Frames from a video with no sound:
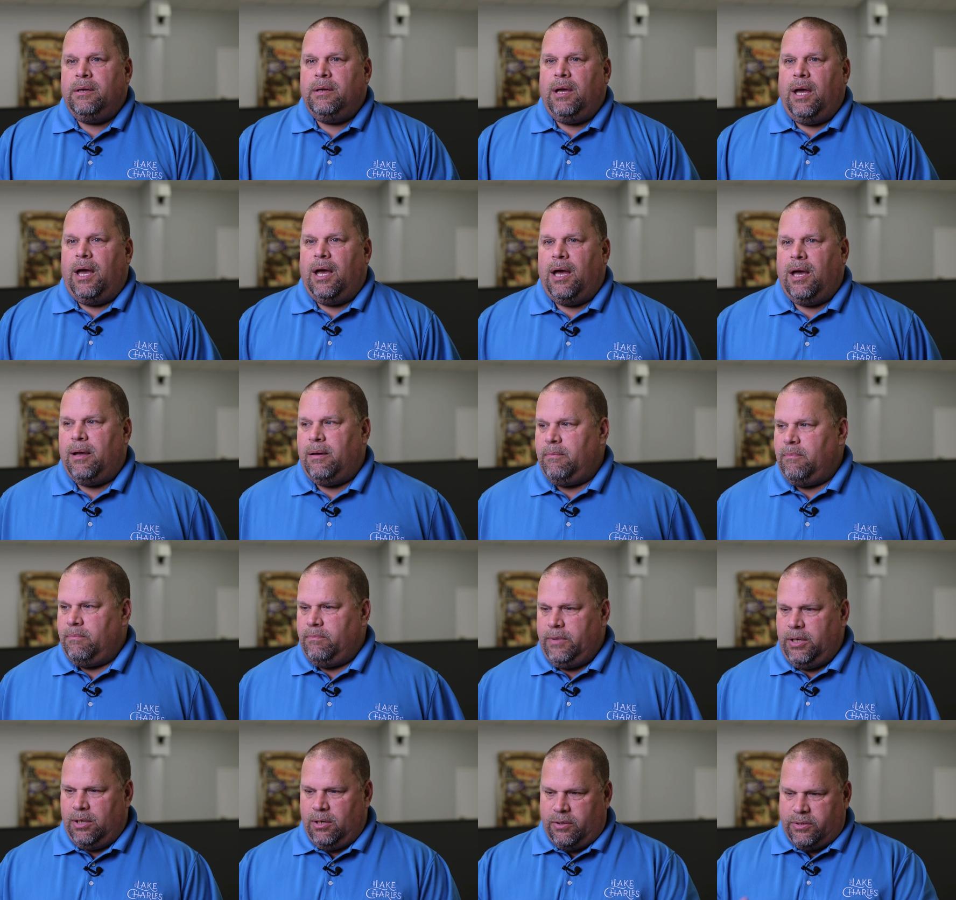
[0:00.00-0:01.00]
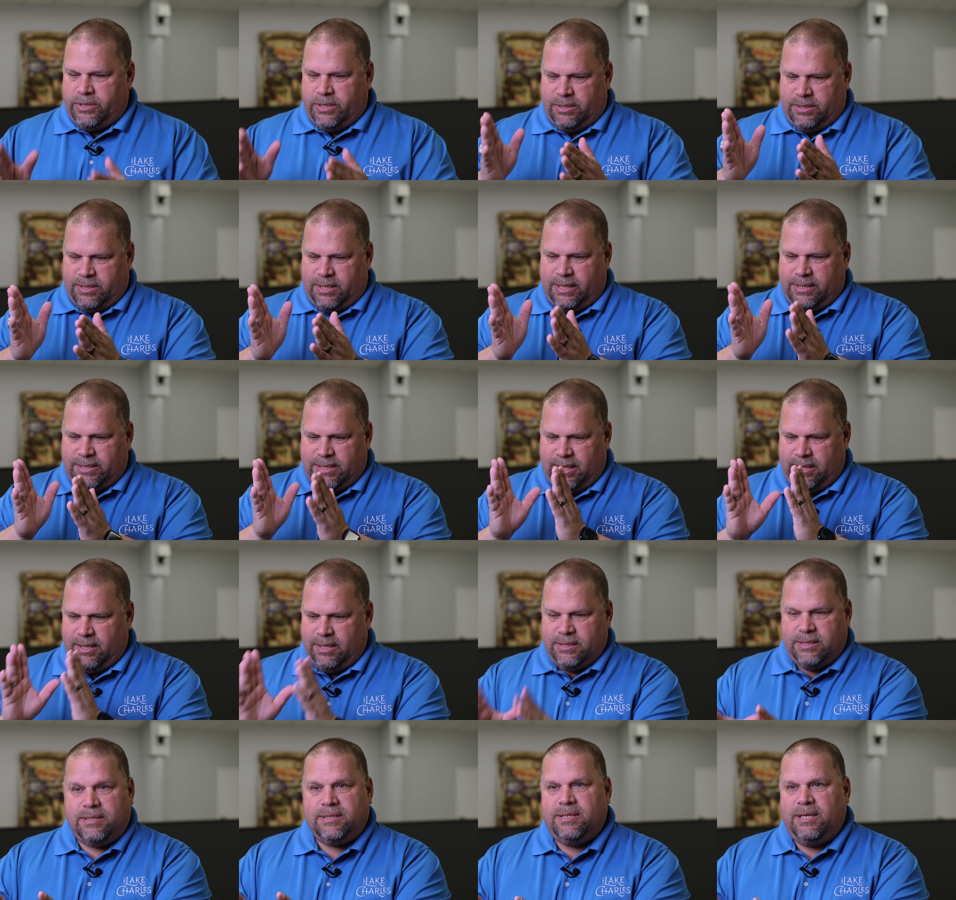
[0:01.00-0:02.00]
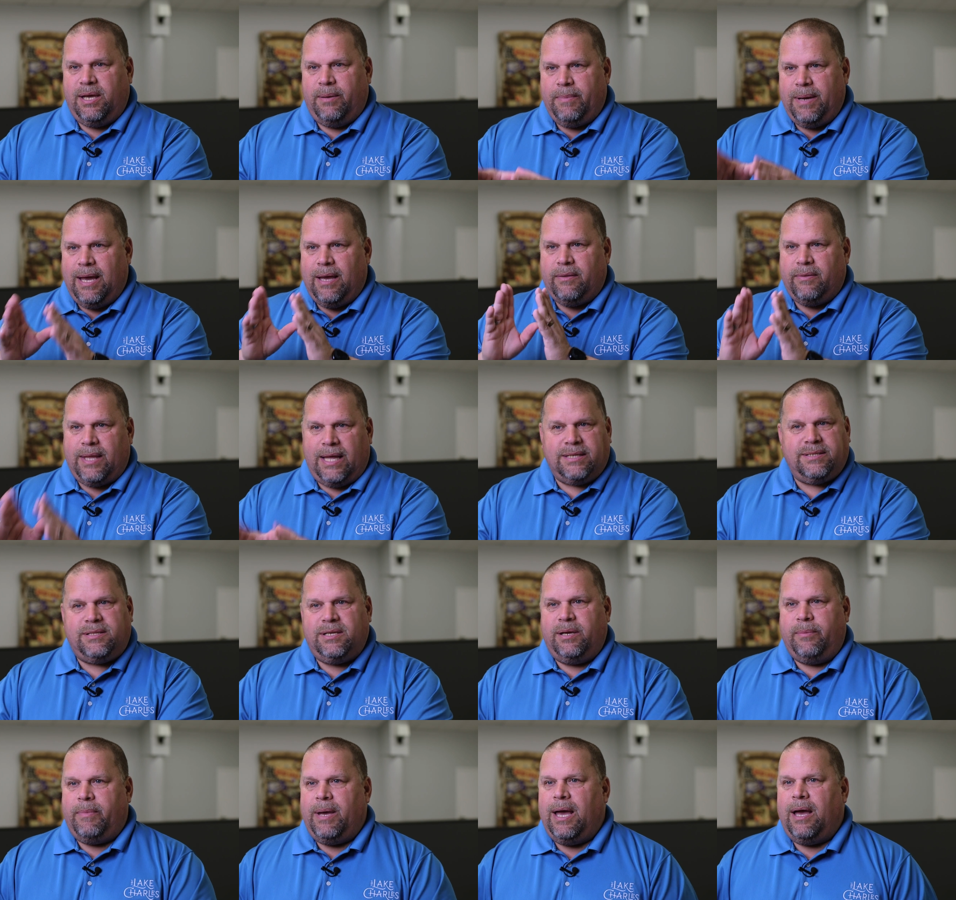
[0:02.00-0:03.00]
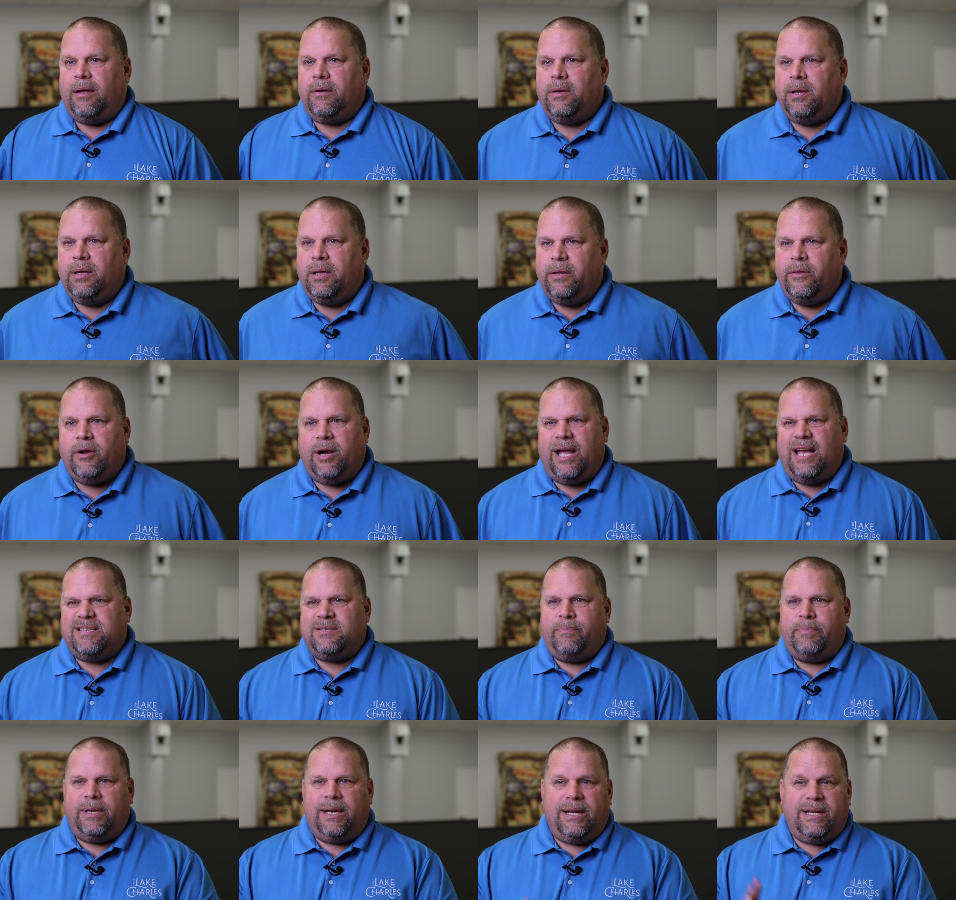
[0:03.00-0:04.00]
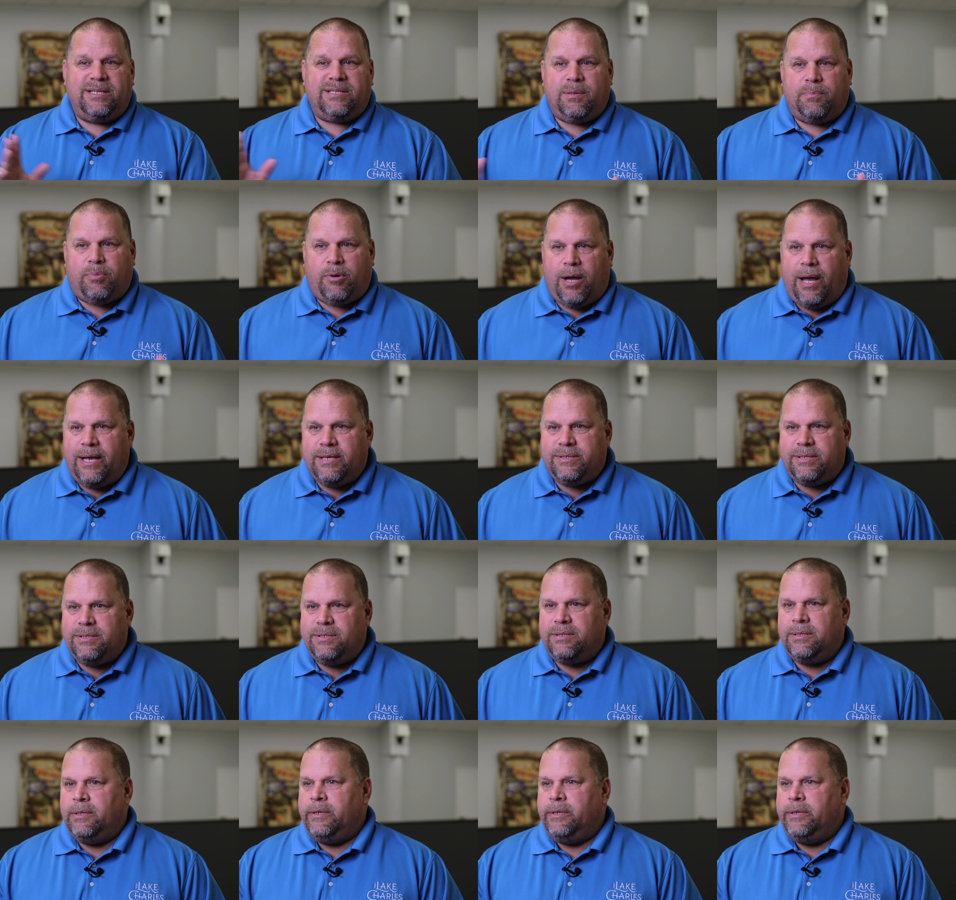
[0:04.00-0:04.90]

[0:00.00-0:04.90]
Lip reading: You know, since they said this is the amount, that's the amount. And there hasn't been any surprises.